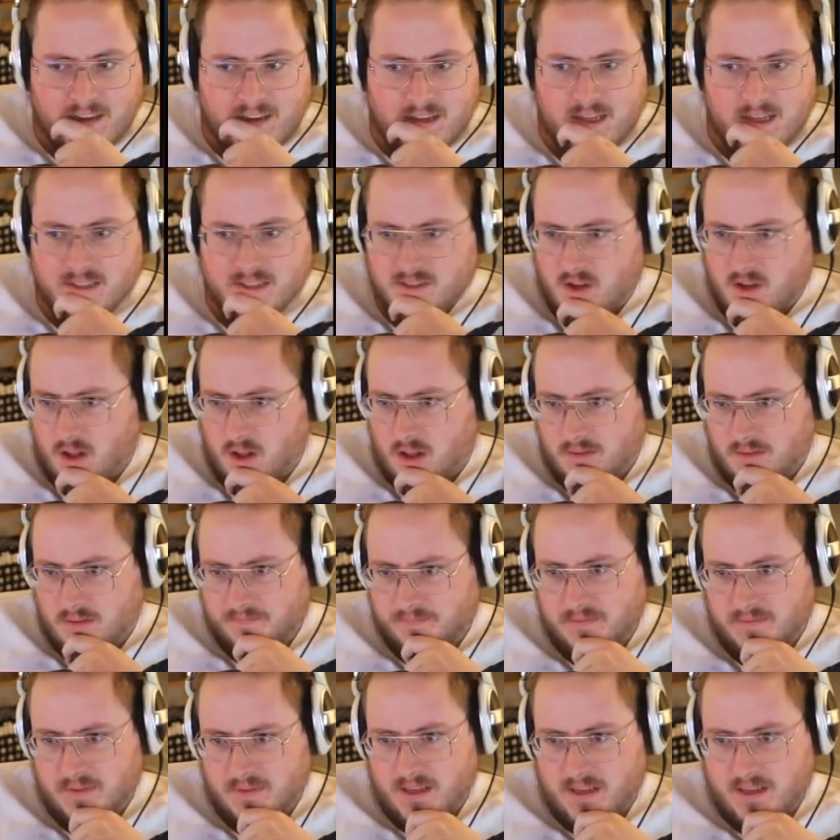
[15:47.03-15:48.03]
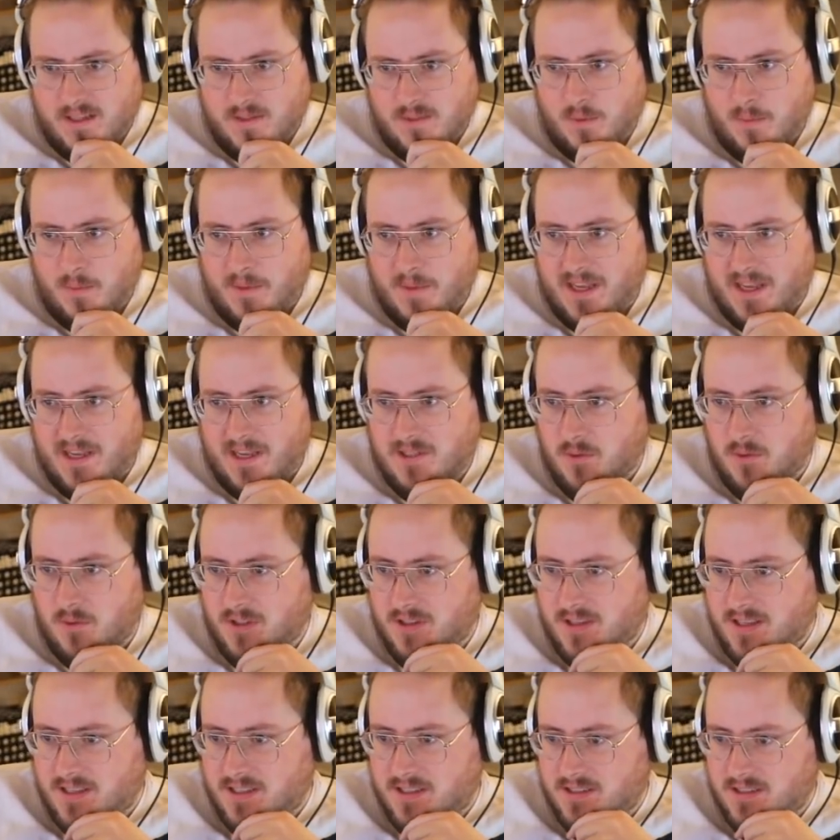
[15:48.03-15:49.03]
Uh, it's call against one big ace
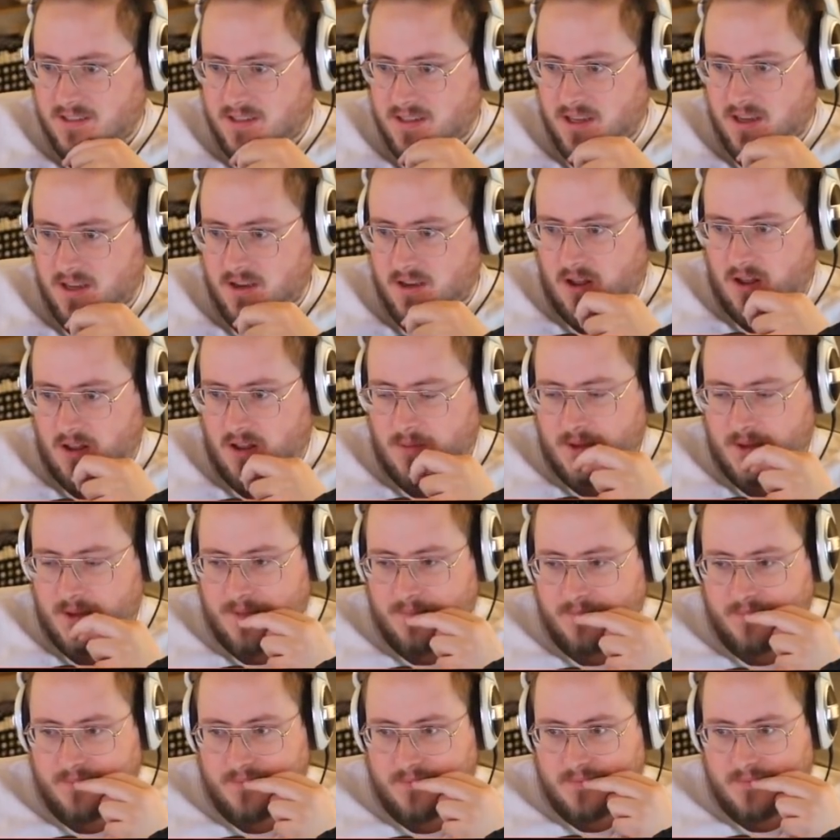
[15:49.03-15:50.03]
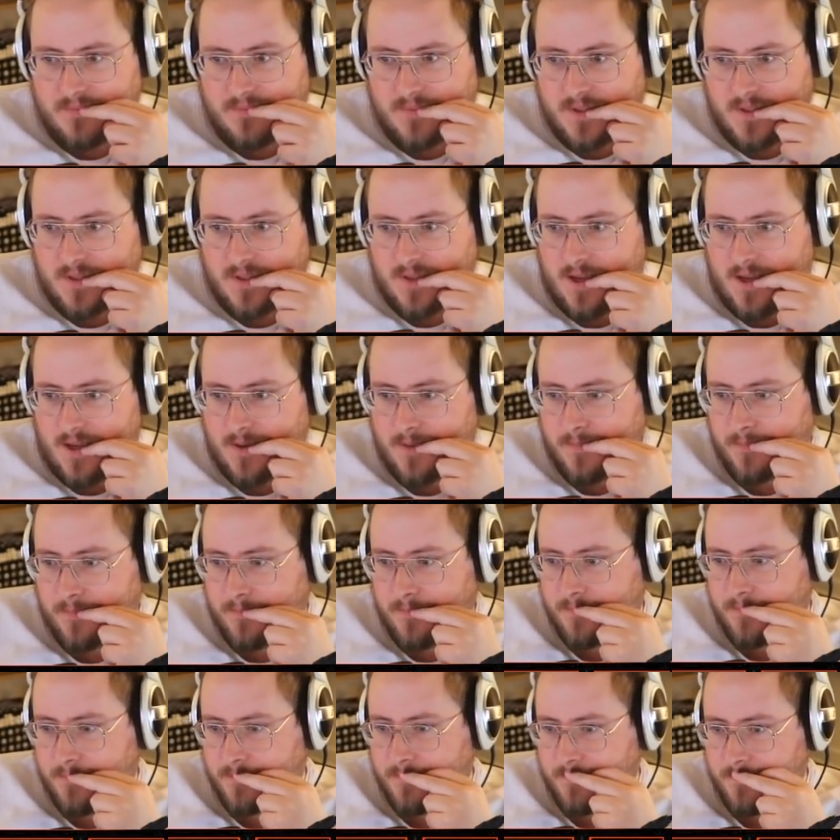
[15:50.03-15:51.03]
hole, unless they call, but good luck.
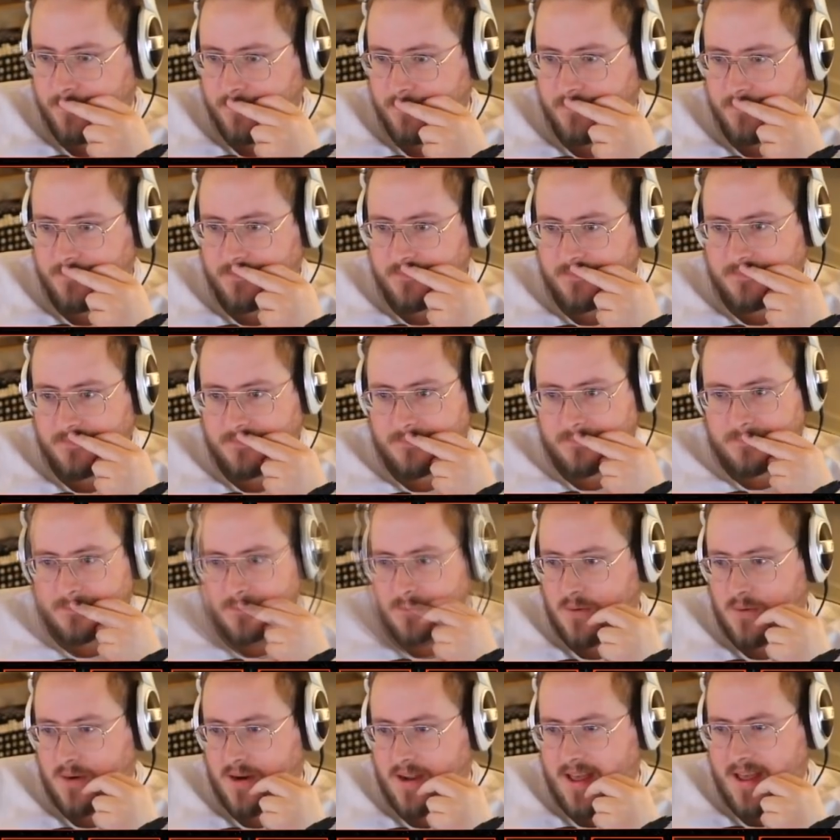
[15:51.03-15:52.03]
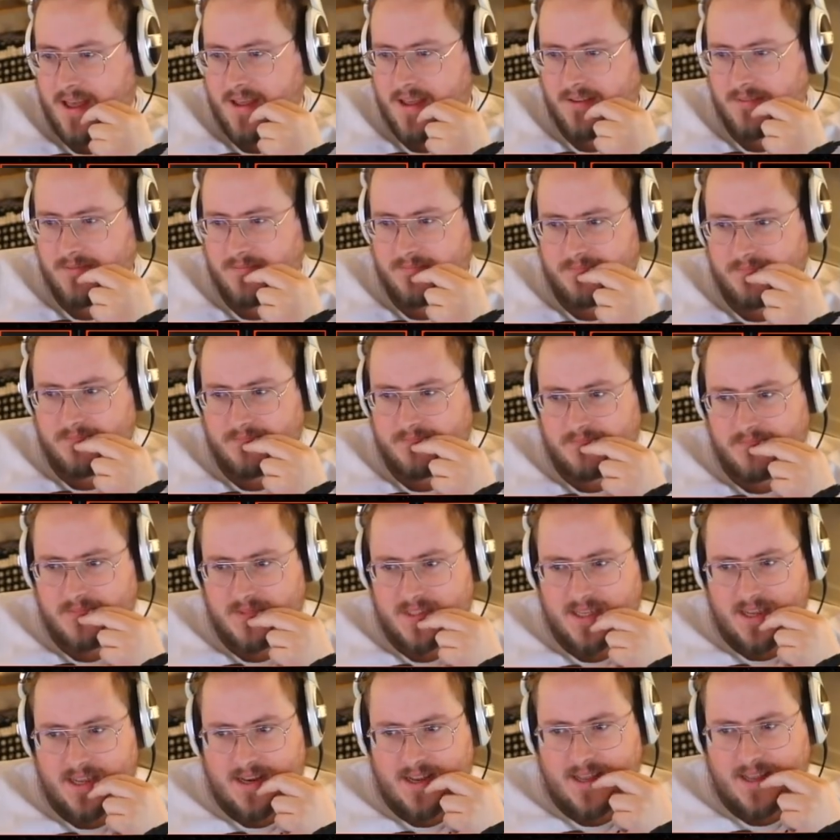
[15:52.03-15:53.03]
We're ahead
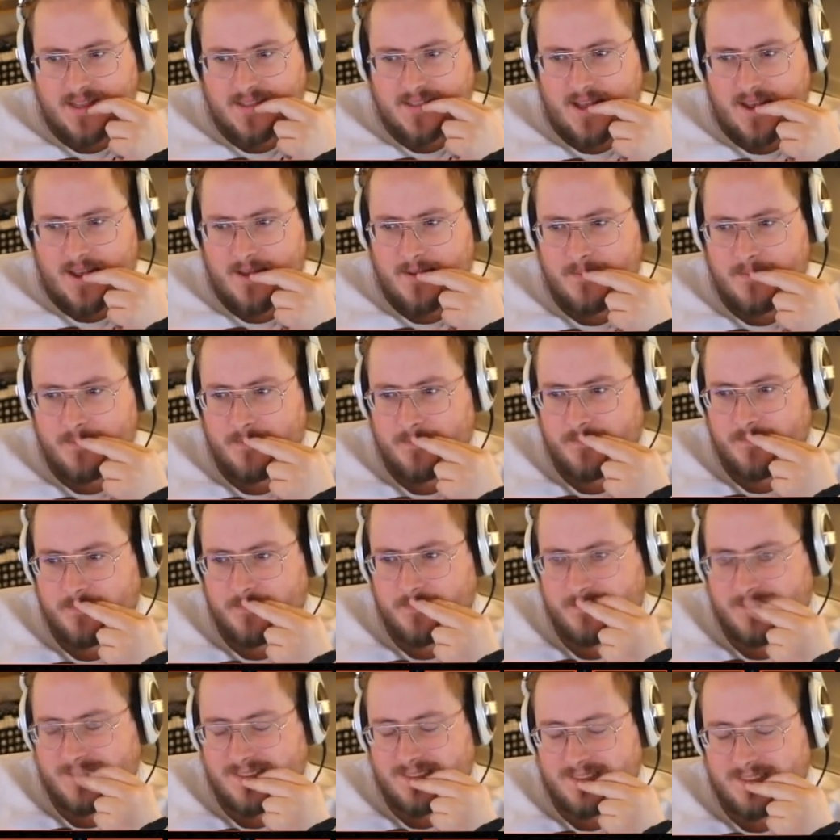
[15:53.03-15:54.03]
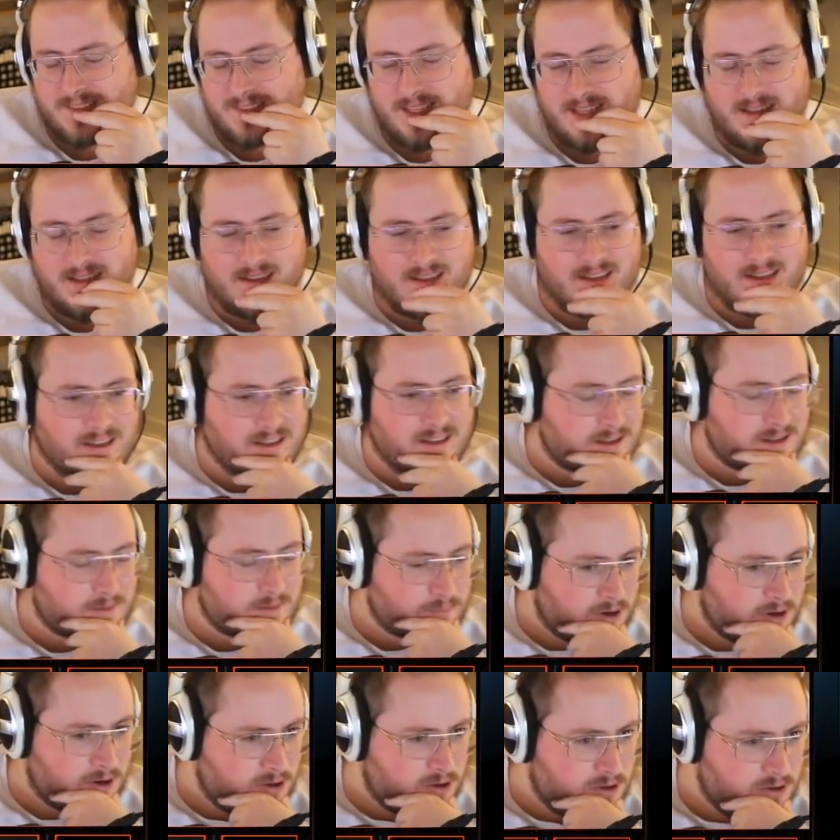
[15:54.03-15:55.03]
to get heads up. Uh,
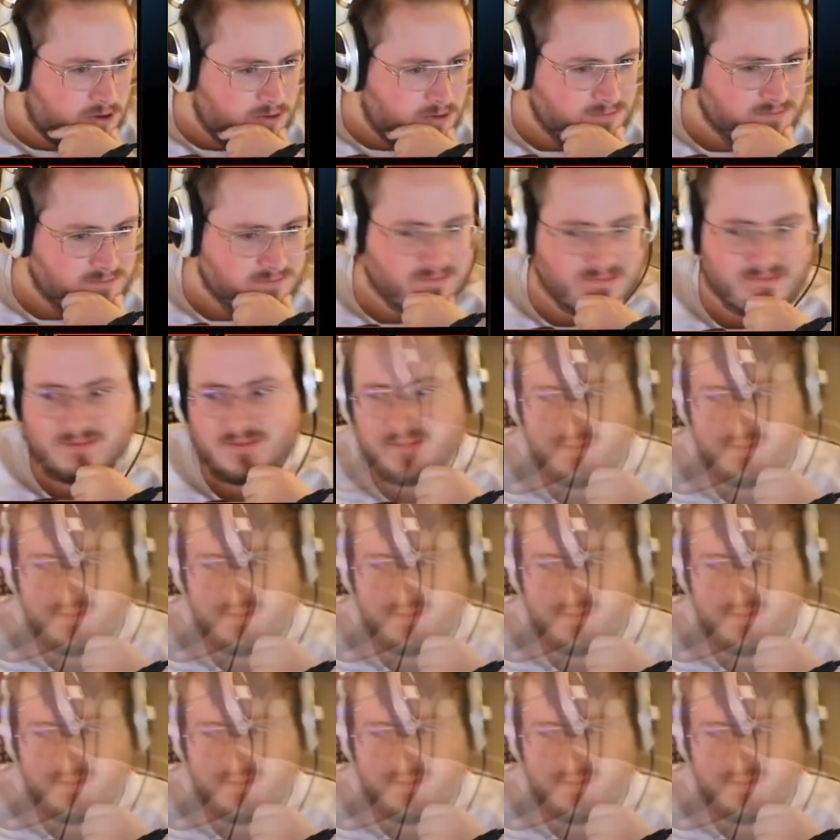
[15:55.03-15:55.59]
bro.